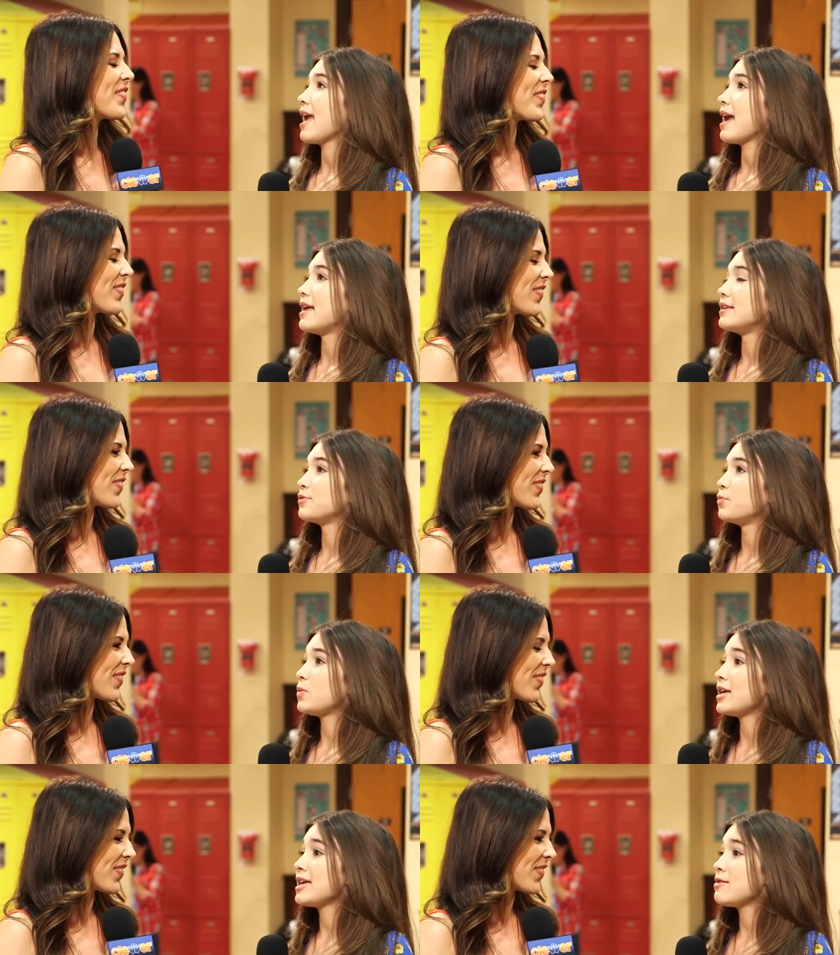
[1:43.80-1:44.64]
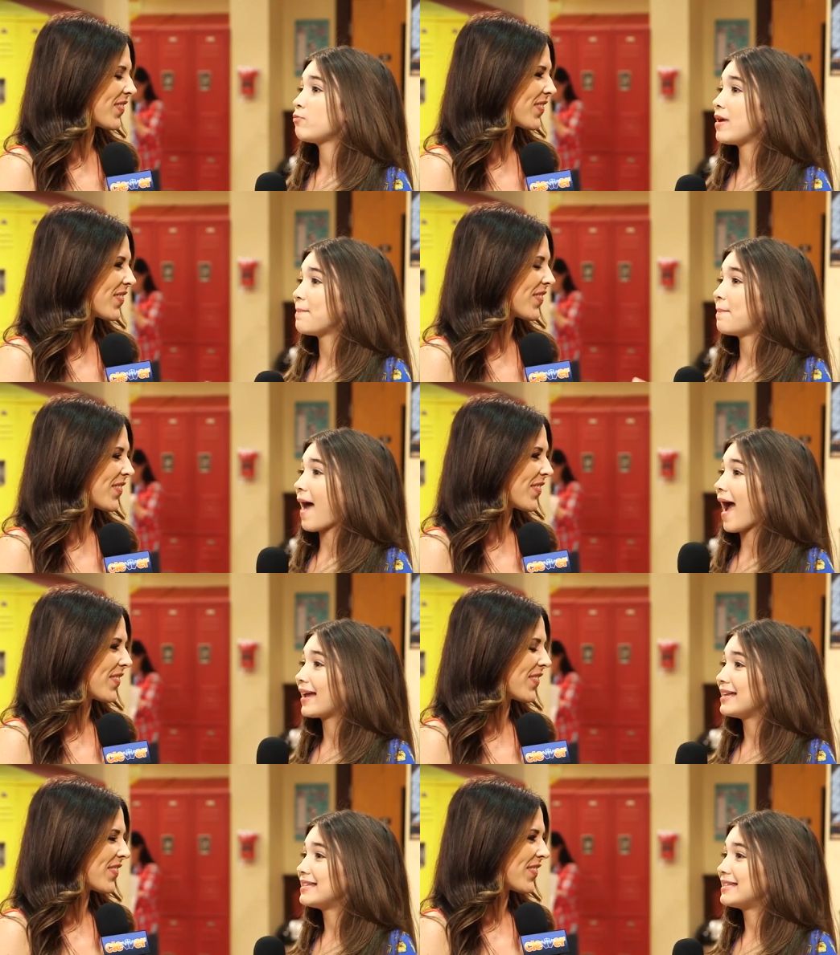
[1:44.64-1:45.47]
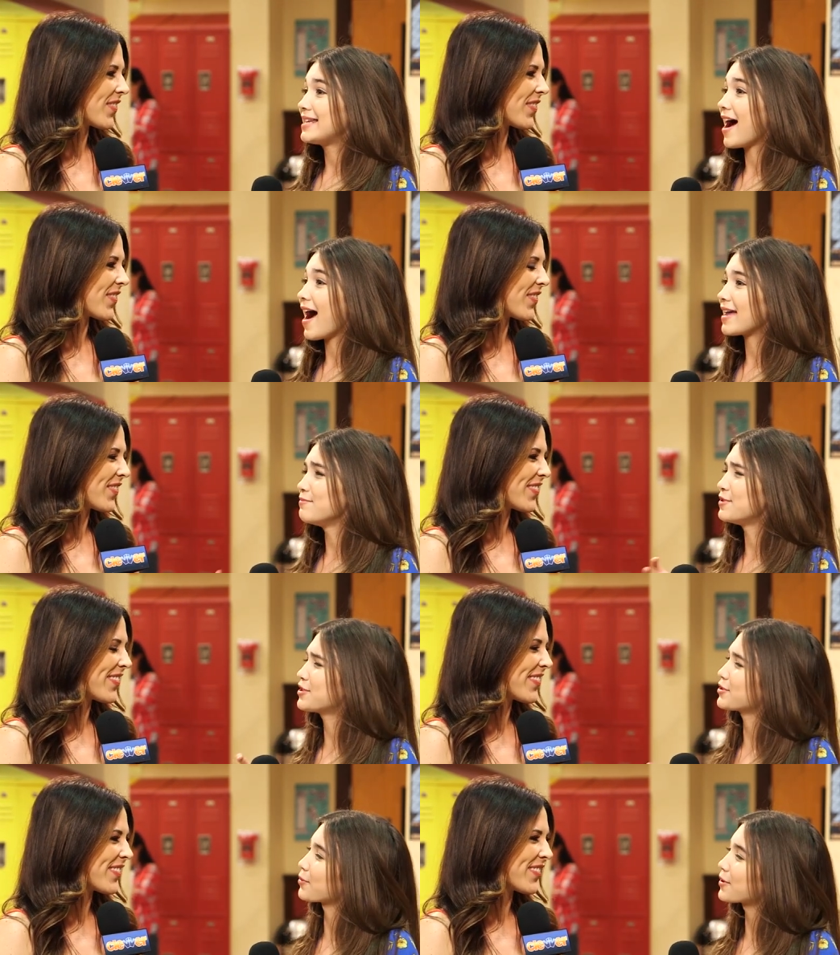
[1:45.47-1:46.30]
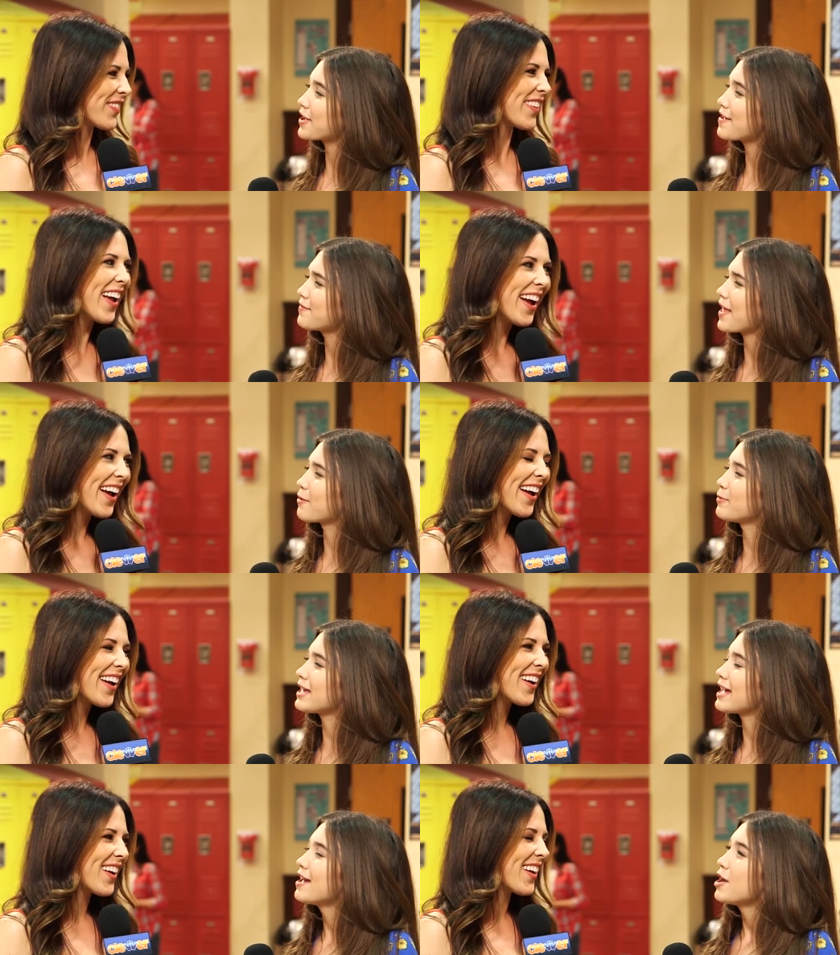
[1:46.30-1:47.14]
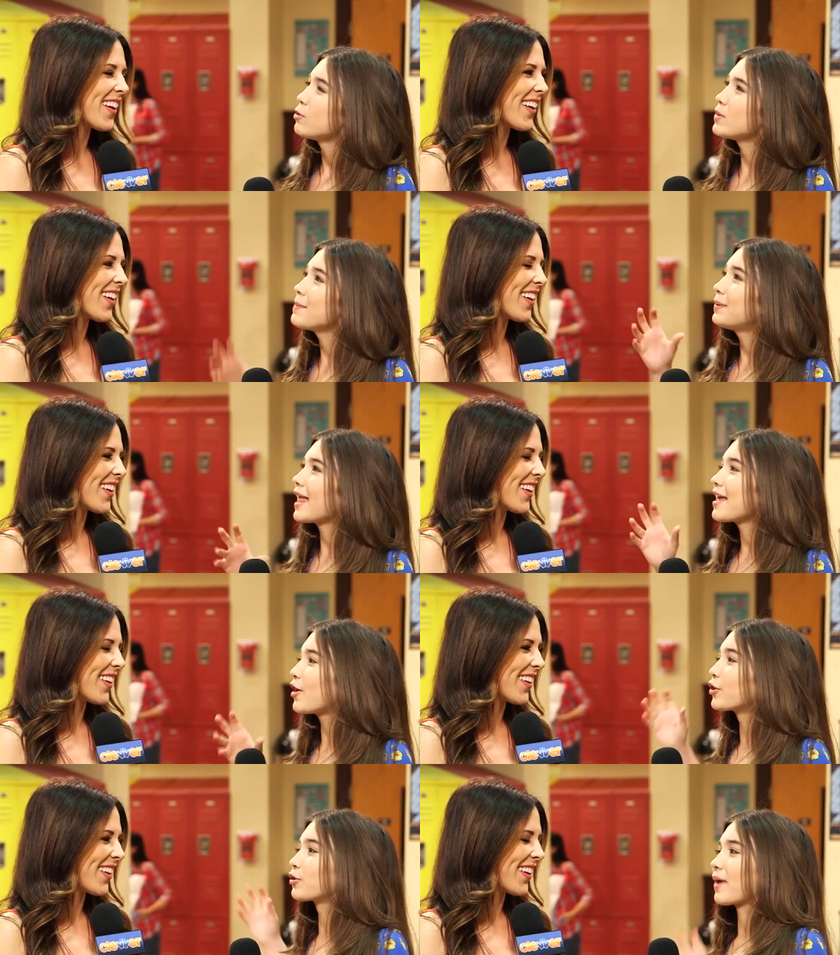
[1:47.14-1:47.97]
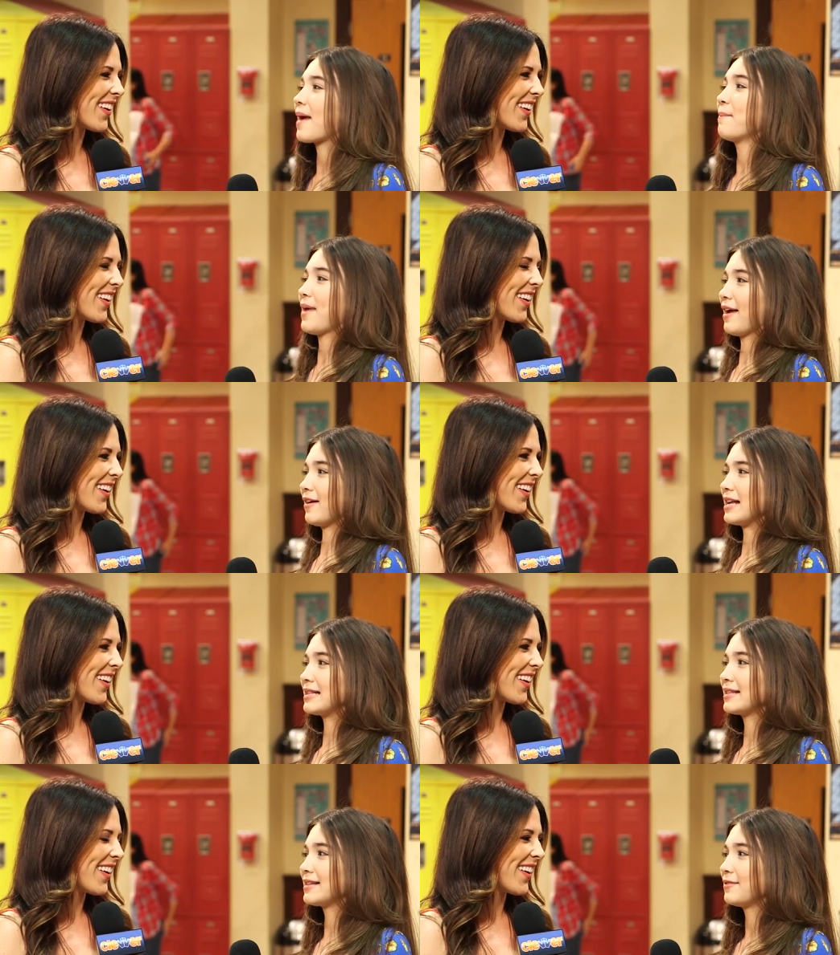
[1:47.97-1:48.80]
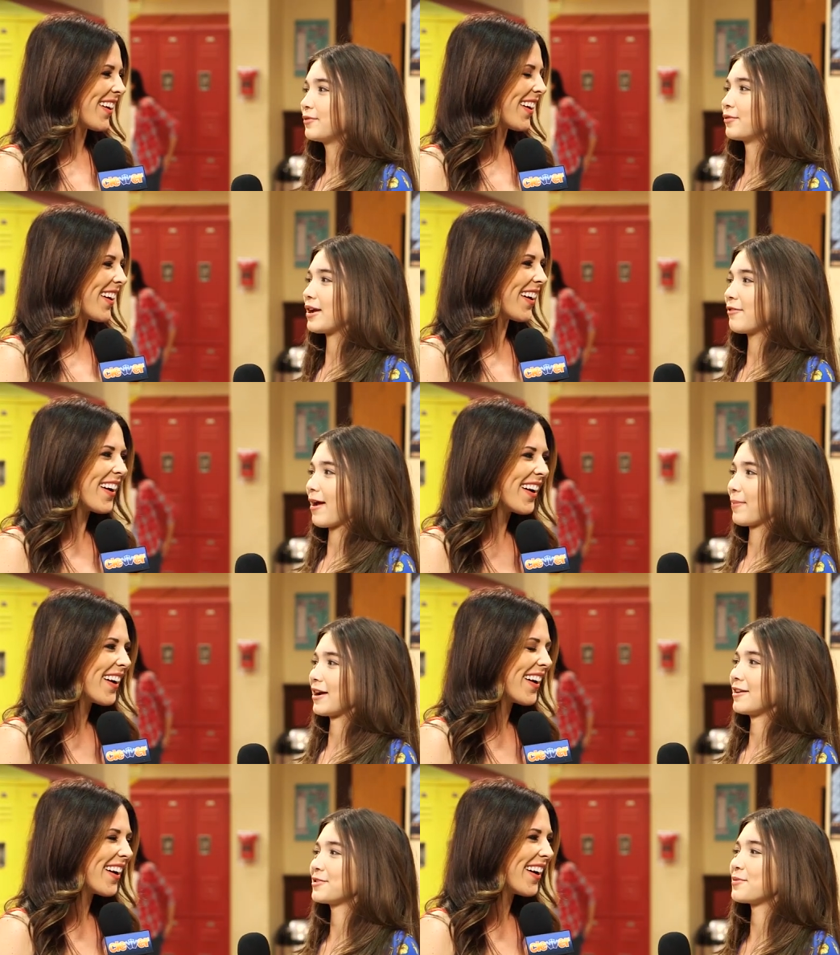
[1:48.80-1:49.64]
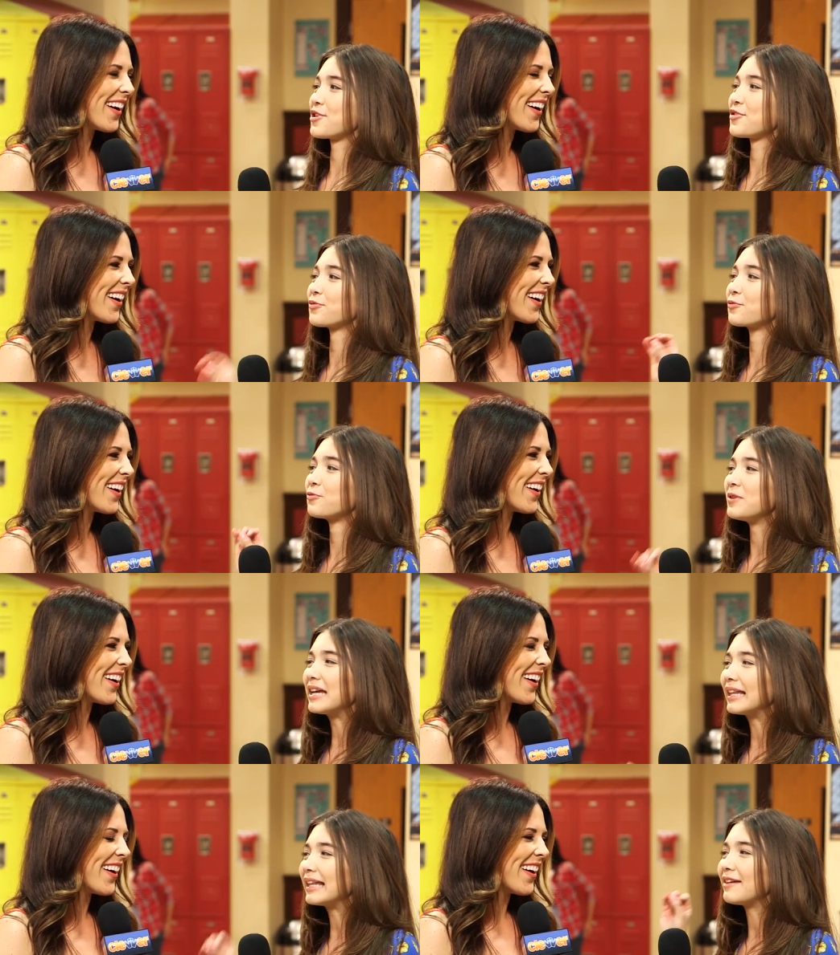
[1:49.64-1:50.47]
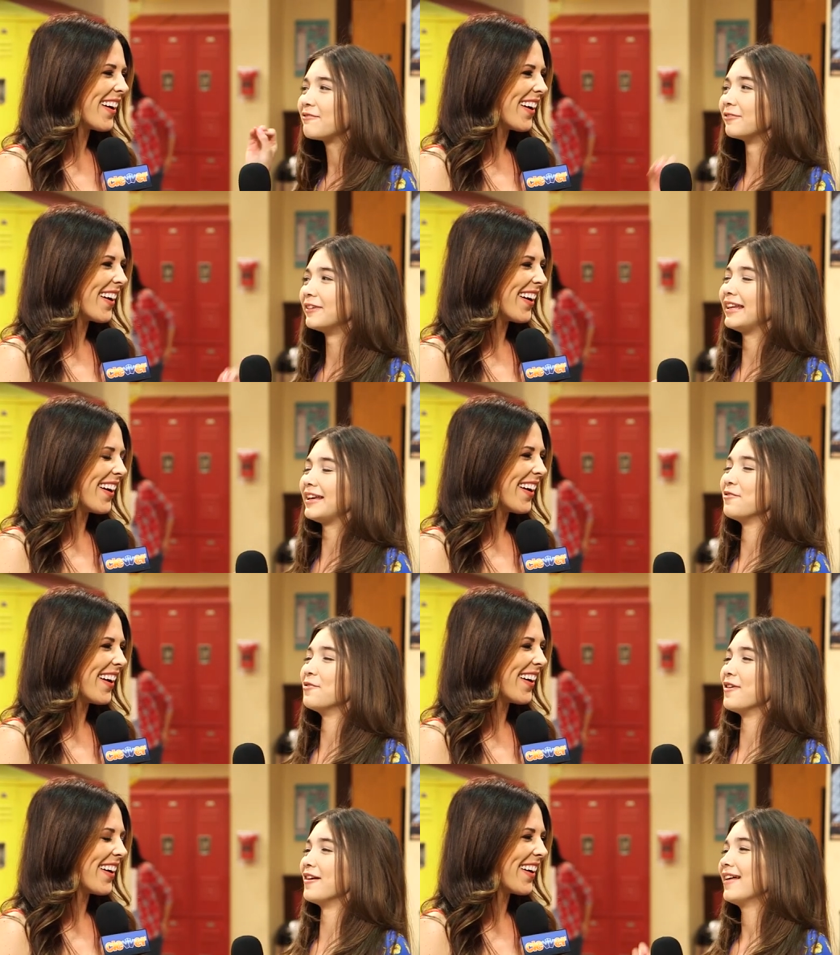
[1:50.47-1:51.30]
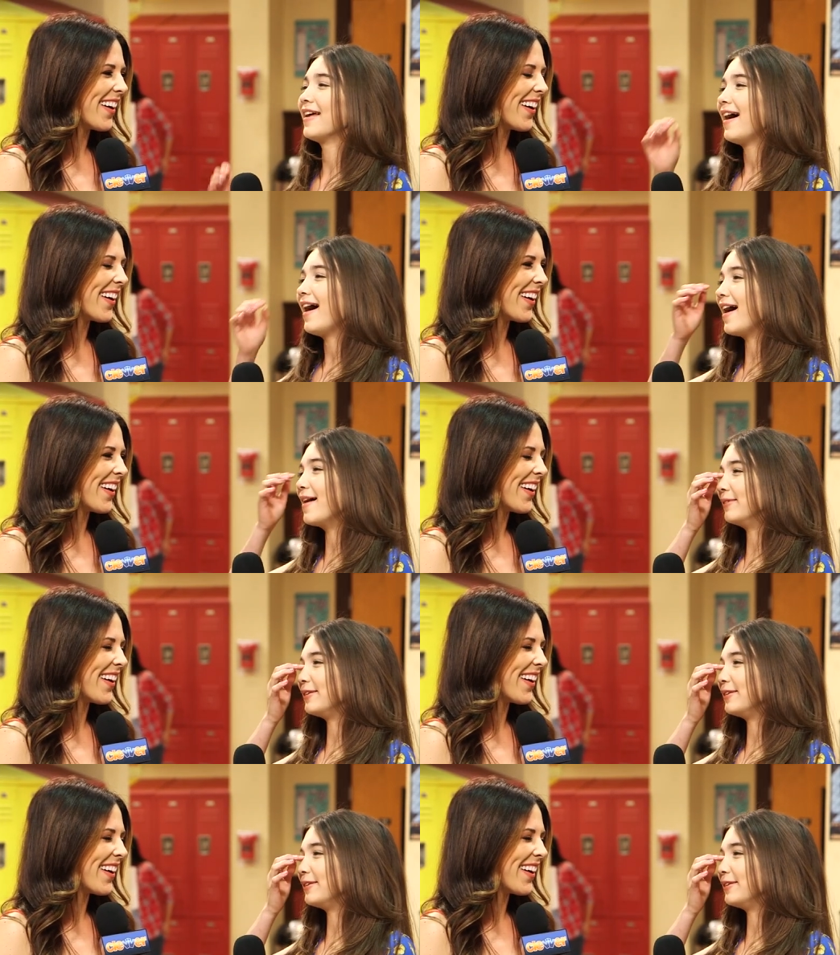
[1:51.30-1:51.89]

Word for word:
Speaker 1: and we went back in time, sort of. Like, we, we played our grandparents, great-grandparents, which is really, really cool. Um,